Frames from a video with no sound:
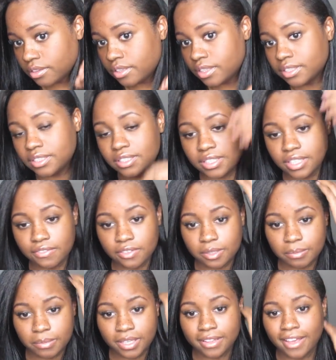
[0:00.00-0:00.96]
This is
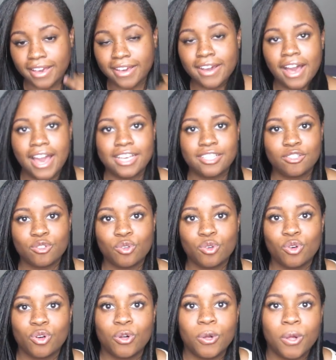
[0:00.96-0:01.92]
giving me like high
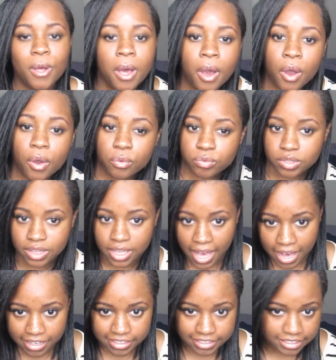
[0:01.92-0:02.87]
school
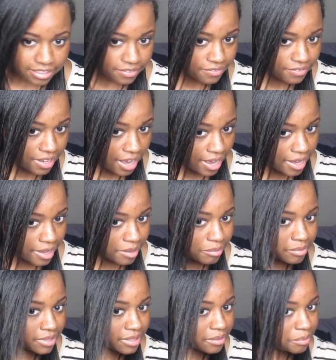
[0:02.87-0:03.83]
relaxed
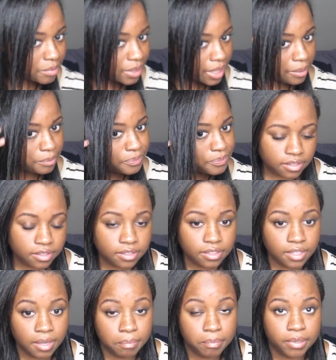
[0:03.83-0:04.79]
vibes, but
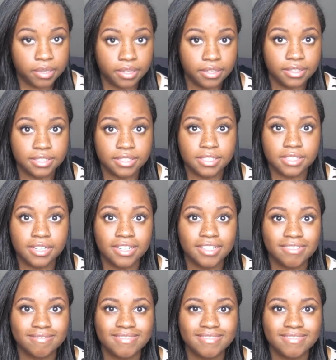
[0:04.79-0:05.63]
yep, this is her.